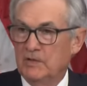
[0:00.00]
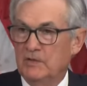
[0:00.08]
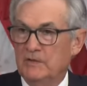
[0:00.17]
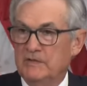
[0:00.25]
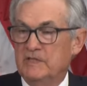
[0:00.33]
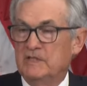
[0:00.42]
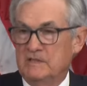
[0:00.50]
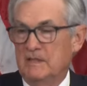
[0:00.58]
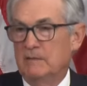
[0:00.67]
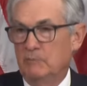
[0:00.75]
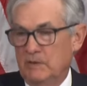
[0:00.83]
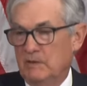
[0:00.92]
goods
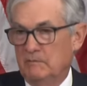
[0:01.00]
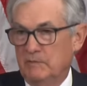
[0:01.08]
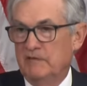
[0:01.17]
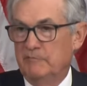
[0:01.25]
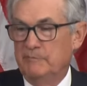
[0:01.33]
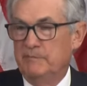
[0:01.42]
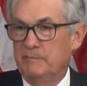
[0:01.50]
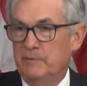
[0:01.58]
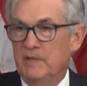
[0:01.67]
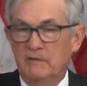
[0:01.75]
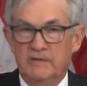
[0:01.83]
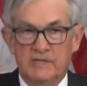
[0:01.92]
and we have
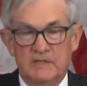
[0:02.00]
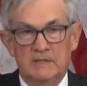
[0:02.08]
progress